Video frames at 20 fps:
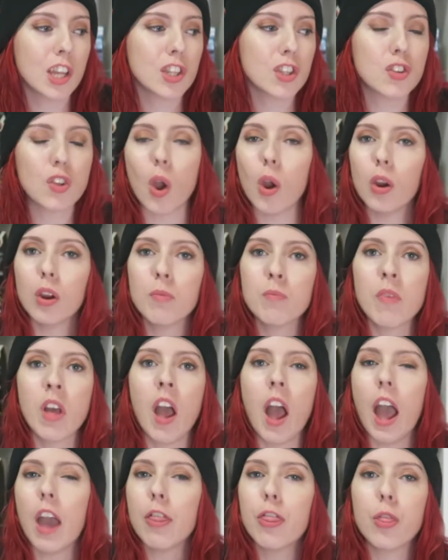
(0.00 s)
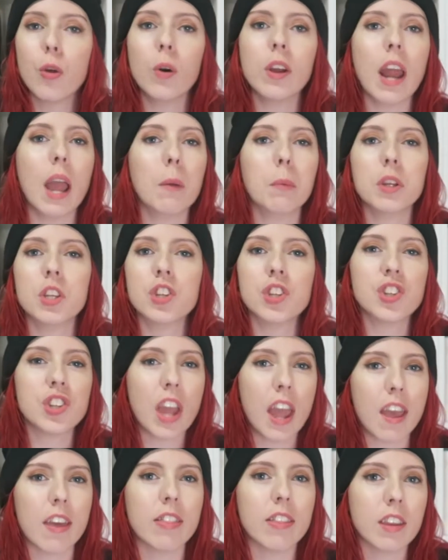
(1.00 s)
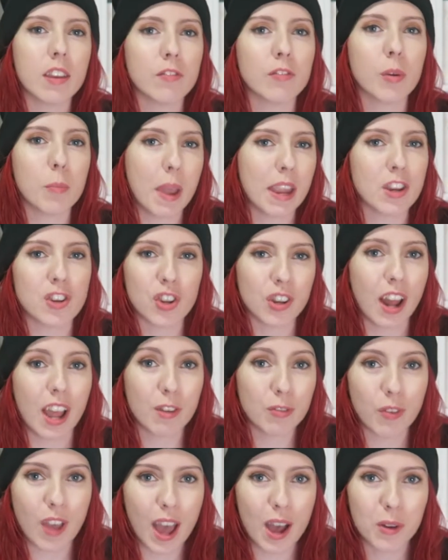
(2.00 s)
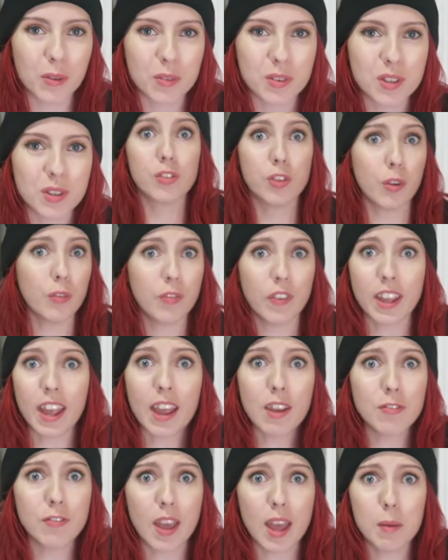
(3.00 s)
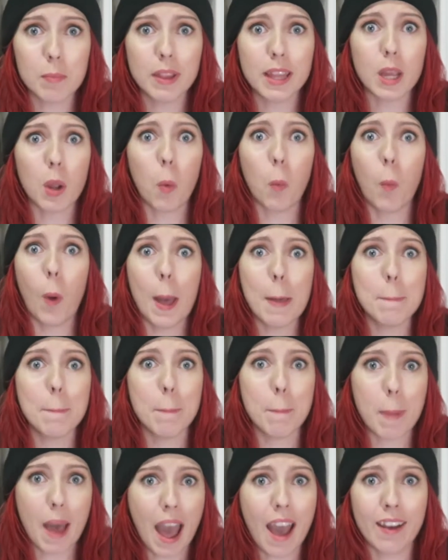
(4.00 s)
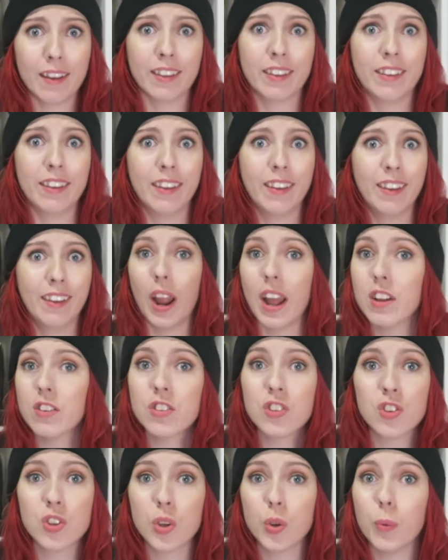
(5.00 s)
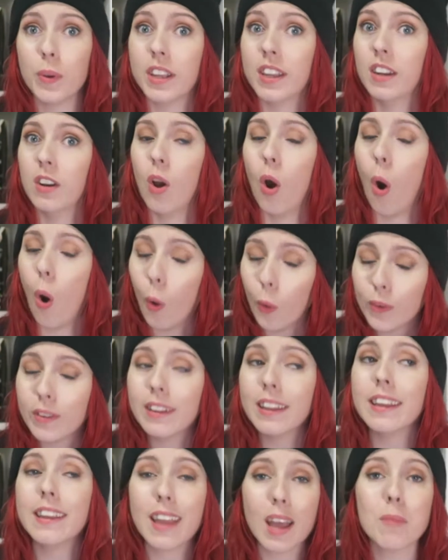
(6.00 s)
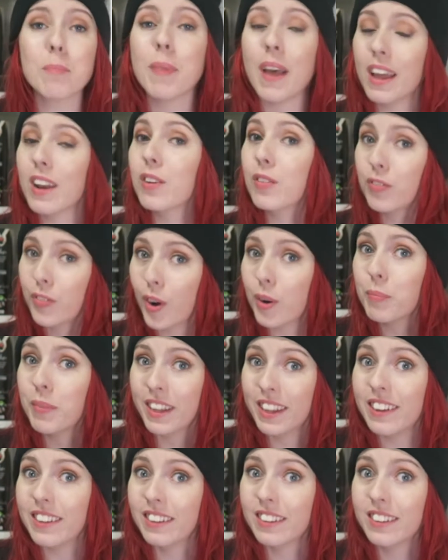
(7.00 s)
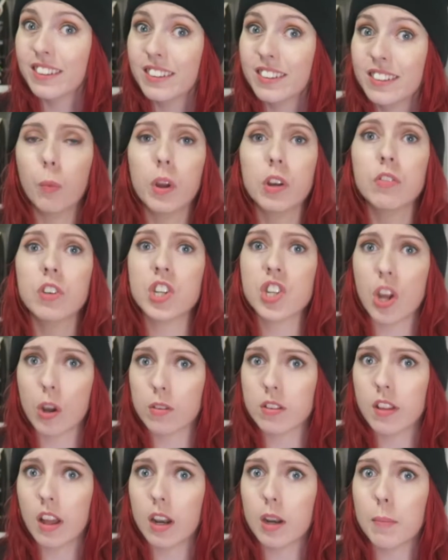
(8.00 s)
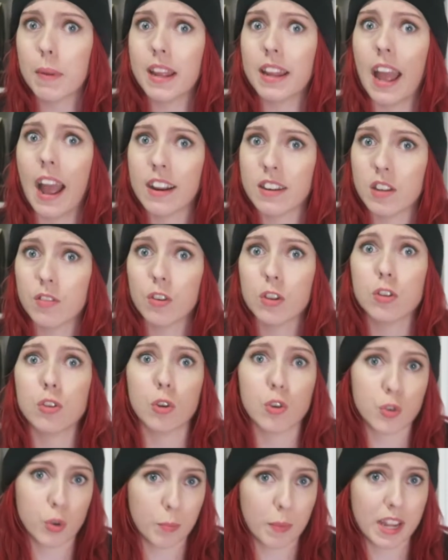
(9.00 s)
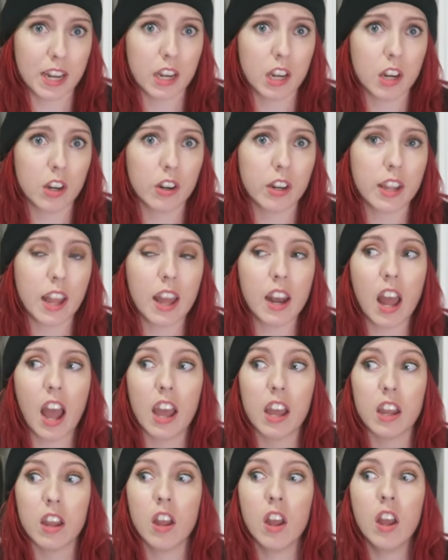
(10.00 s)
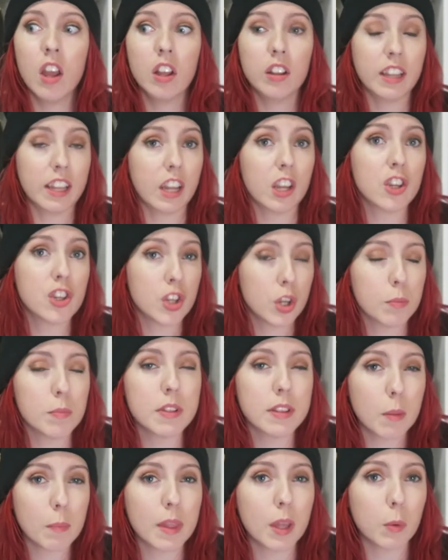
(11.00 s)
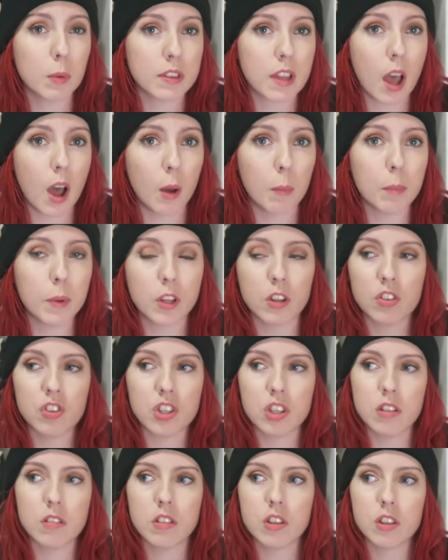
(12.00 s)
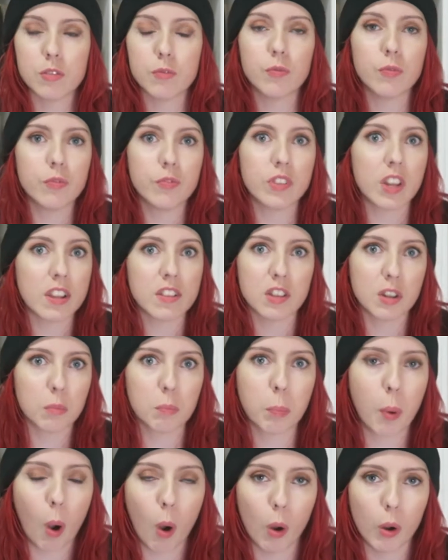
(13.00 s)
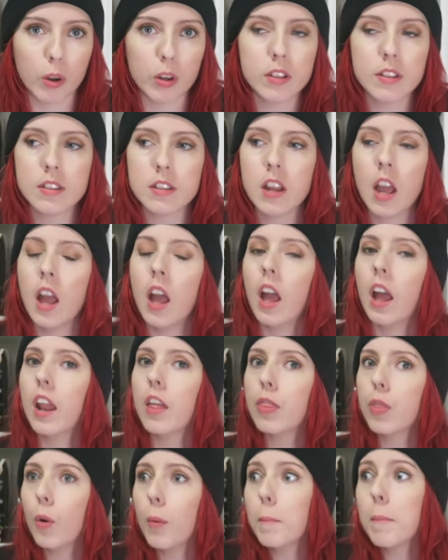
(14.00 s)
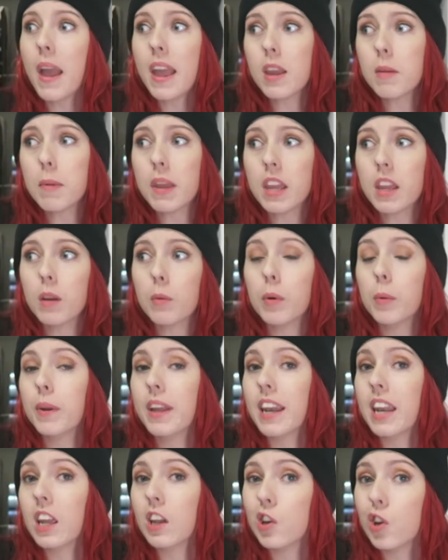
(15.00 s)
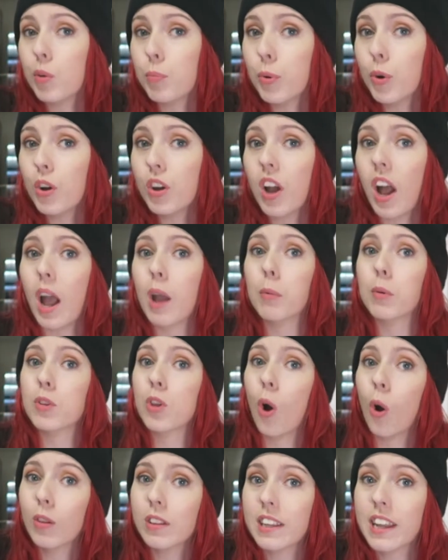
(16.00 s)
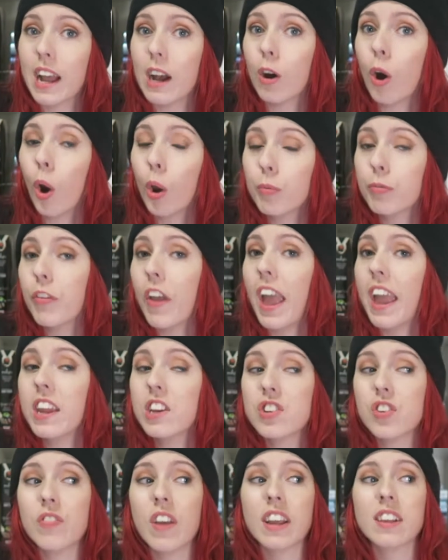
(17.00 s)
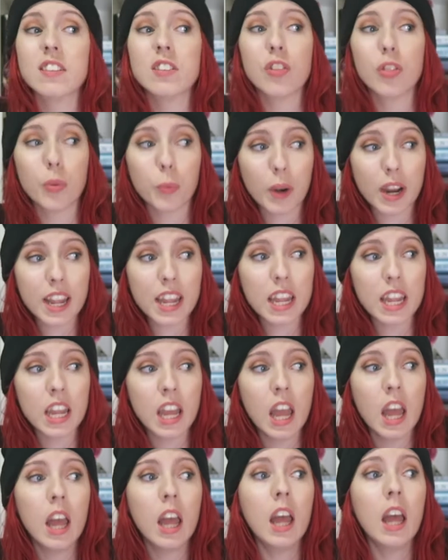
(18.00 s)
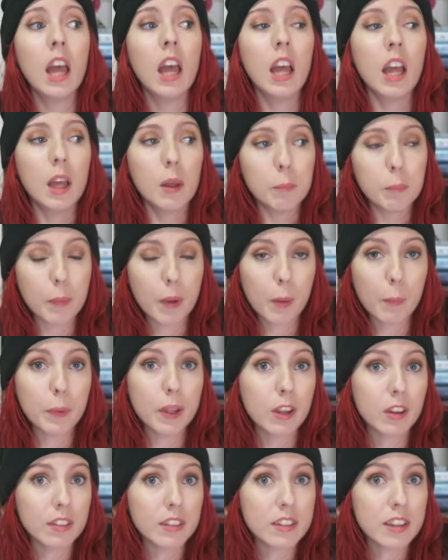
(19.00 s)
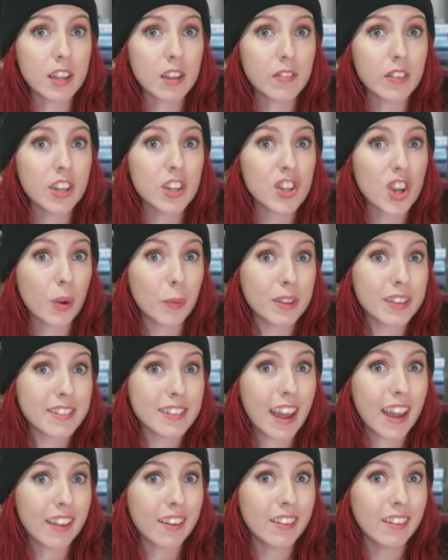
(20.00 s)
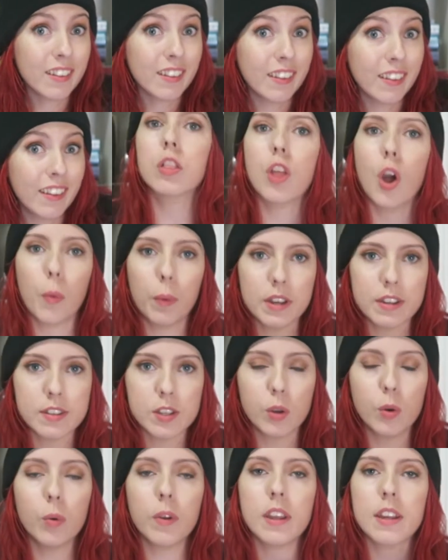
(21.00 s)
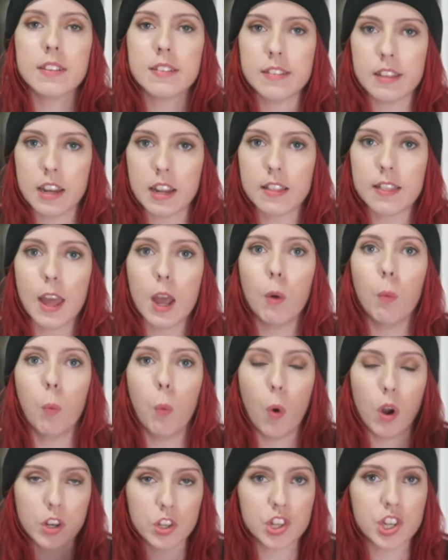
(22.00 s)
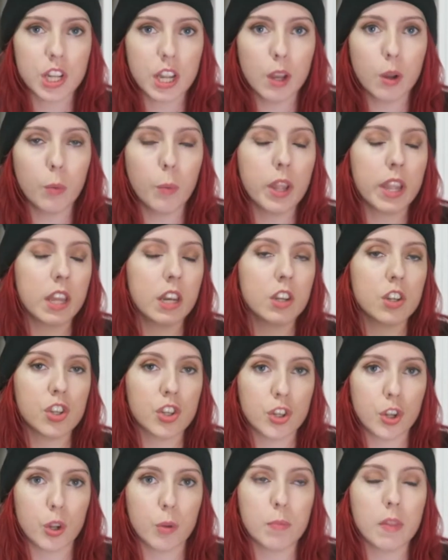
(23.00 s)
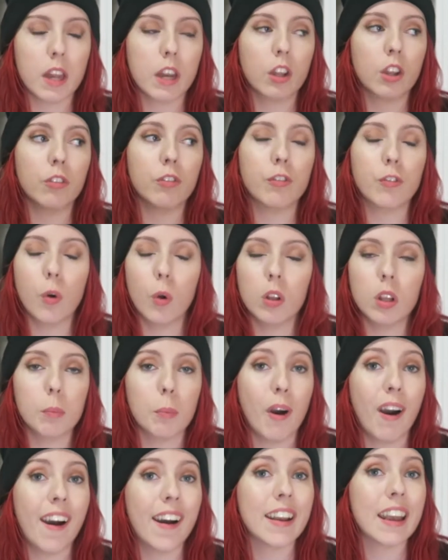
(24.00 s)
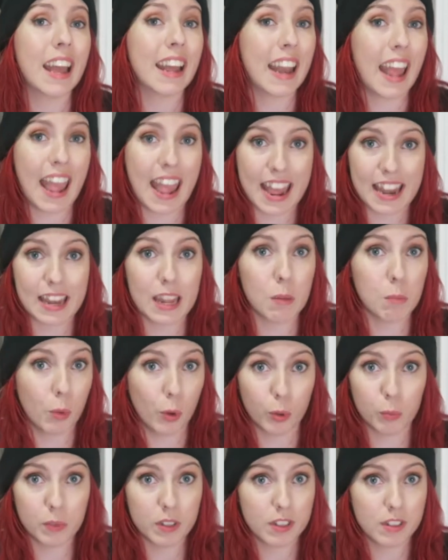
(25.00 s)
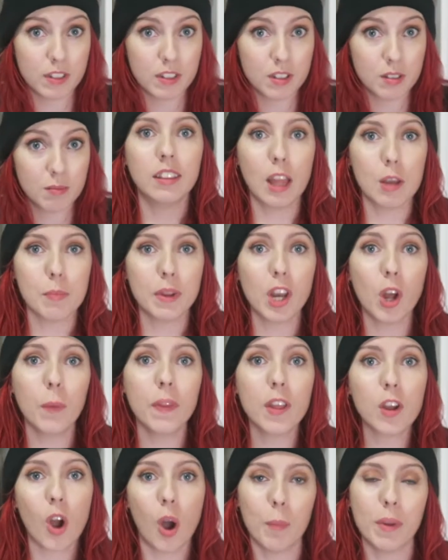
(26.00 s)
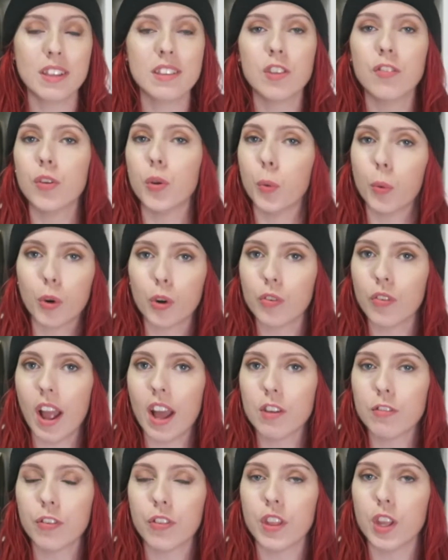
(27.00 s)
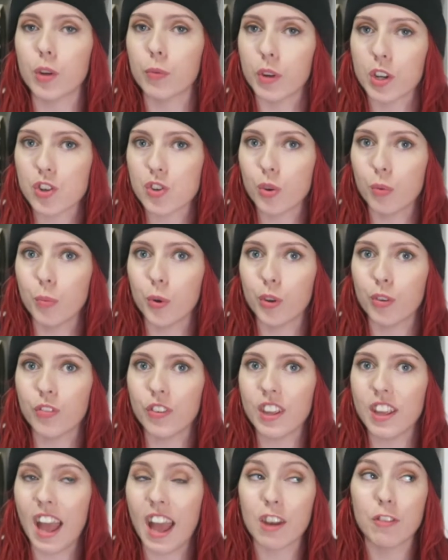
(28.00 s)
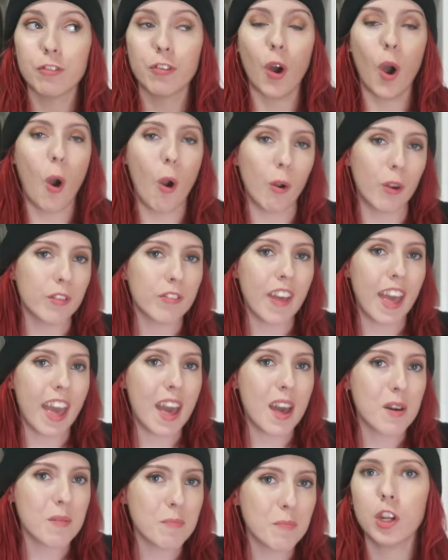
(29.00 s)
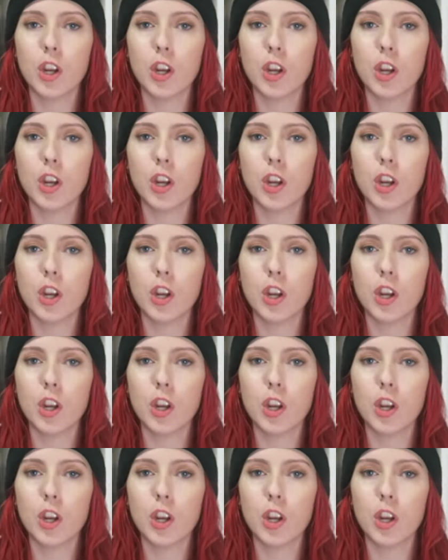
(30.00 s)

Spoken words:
So I thought I would share the information I found. So VA family, we're back. Round two. It can only get better from here. When Rochelle started being active on social media again, I like assumed something was up because she just doesn't post. And I thought maybe we were getting a new book. I was holding out hope for Age of X 3, but we got the TV show instead. Though until we are sitting there watching it, we can assume that it could fall apart at any moment. Let me know in the comments if you were around for the original movie and for OVAM.